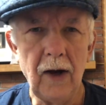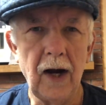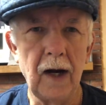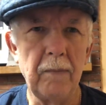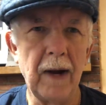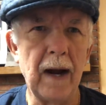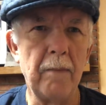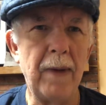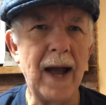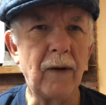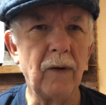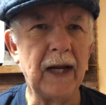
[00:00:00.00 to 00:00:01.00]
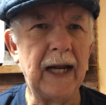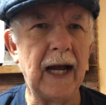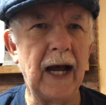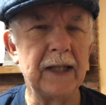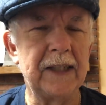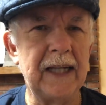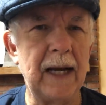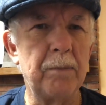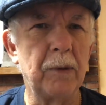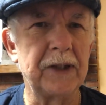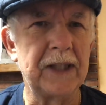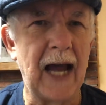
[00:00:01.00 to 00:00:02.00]
everybody, I'm back with a
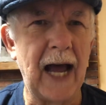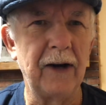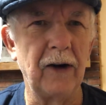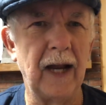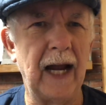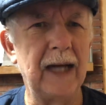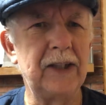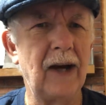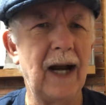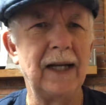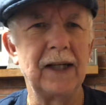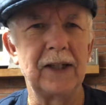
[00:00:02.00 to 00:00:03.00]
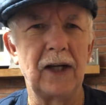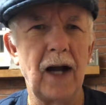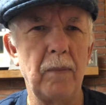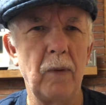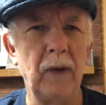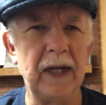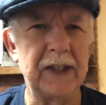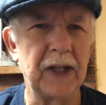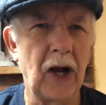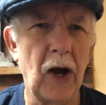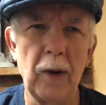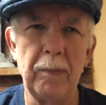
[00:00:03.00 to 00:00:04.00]
sample Saturday. I tried this a couple weeks
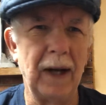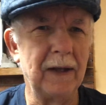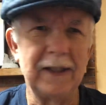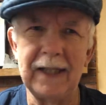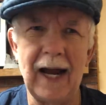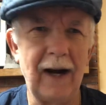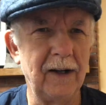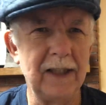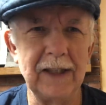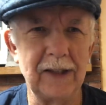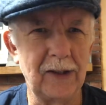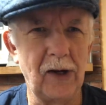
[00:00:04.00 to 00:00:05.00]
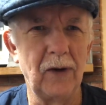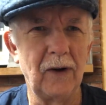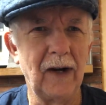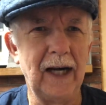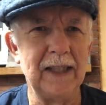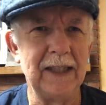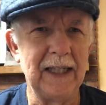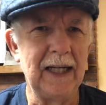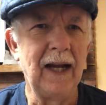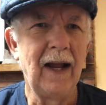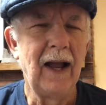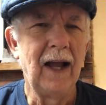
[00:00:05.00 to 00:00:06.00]
ago, but Saturdays it go crazy.
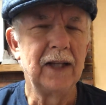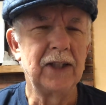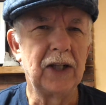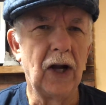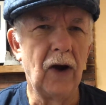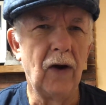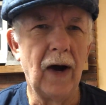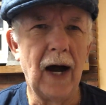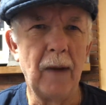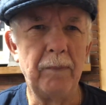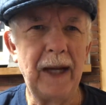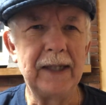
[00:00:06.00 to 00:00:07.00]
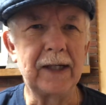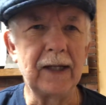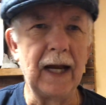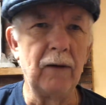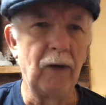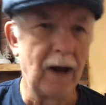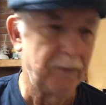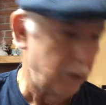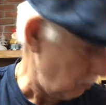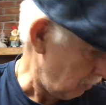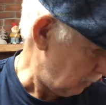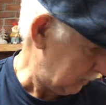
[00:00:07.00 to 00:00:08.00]
So basically what I'm
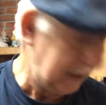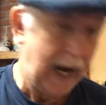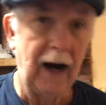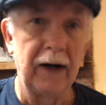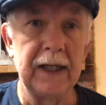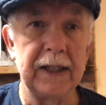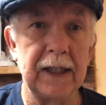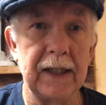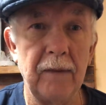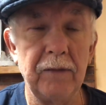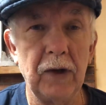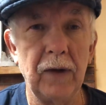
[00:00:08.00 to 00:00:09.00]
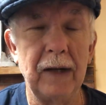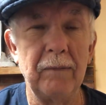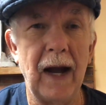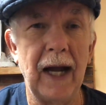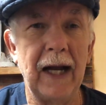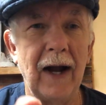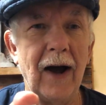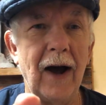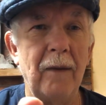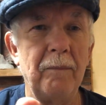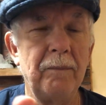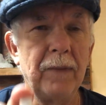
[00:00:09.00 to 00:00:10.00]
doing on Saturdays is I'm doing my